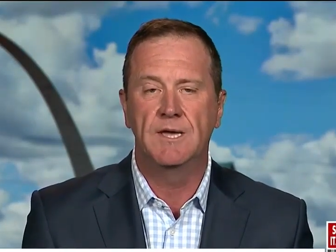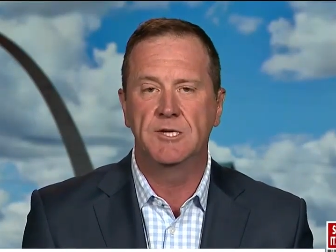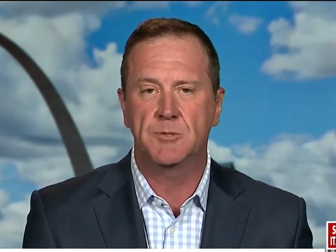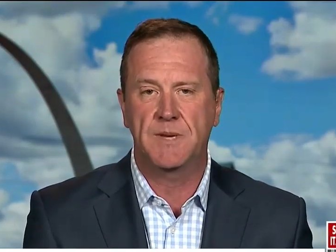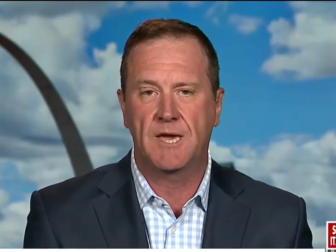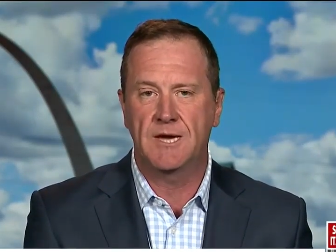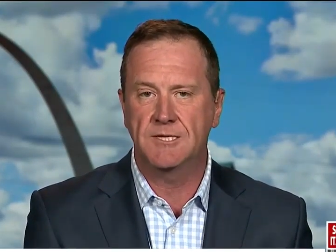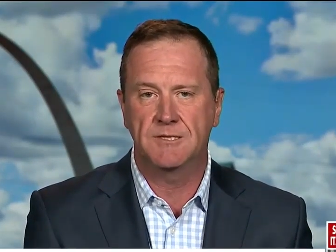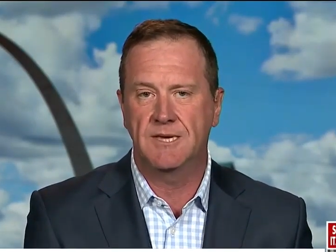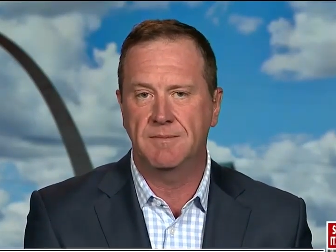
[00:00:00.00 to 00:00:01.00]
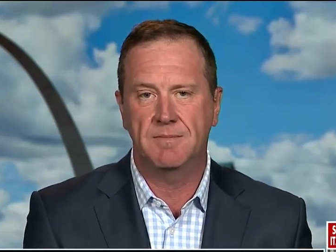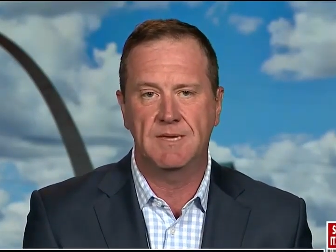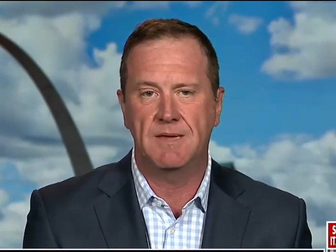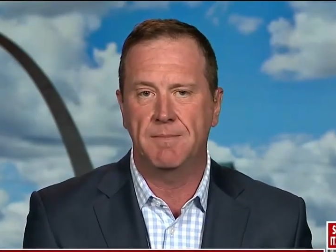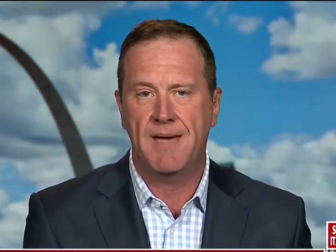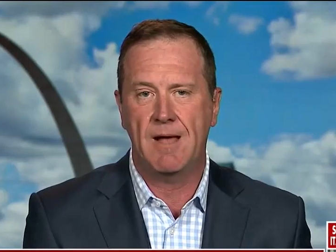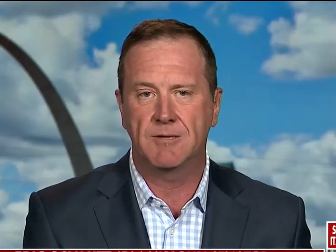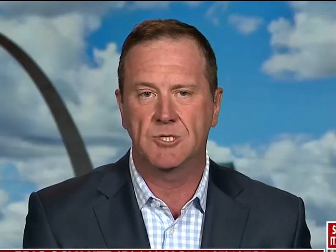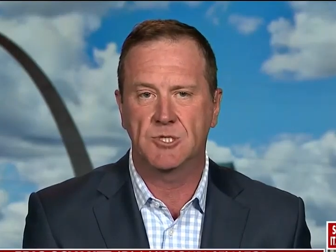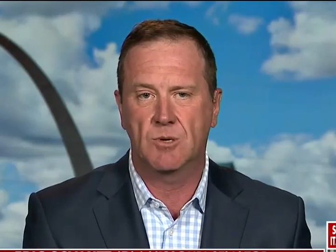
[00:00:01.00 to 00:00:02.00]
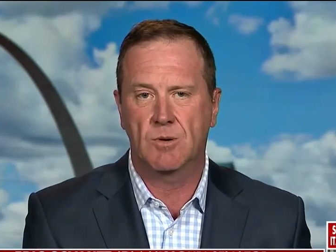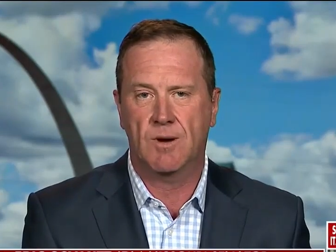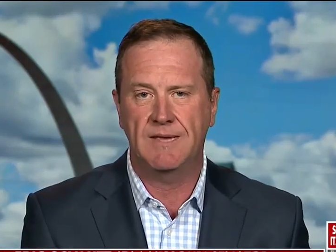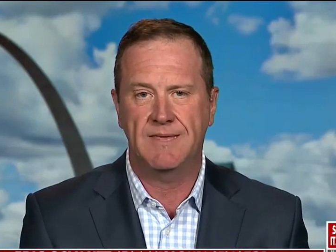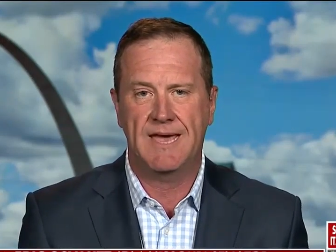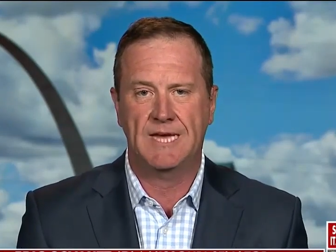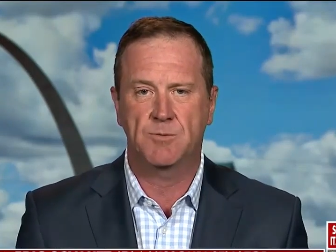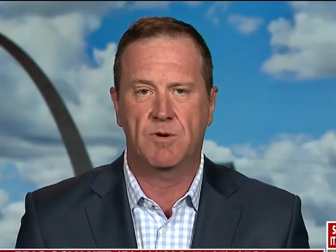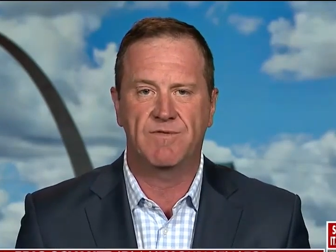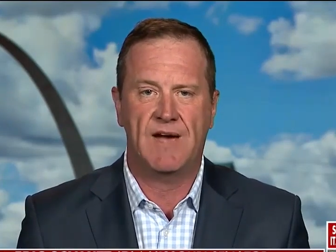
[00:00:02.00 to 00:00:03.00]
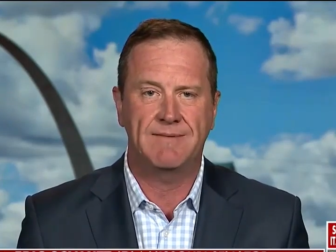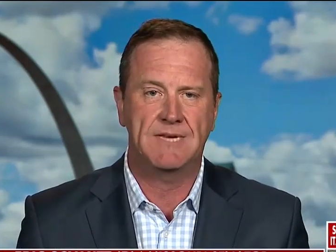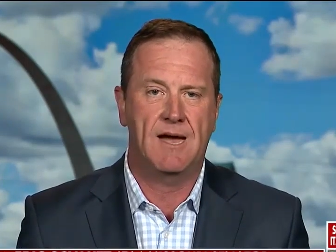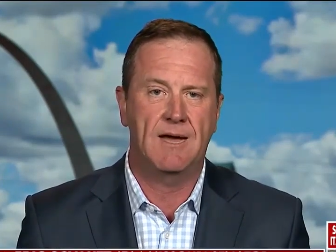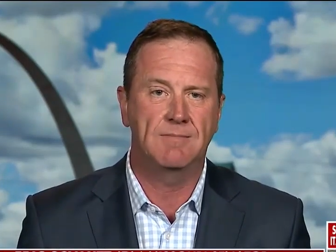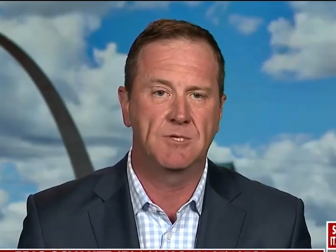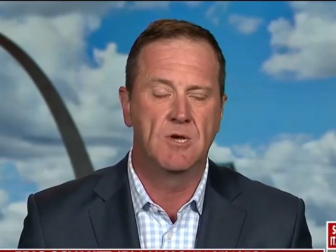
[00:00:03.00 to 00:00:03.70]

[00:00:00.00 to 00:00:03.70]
just because the imbalance is so great. They export 5 times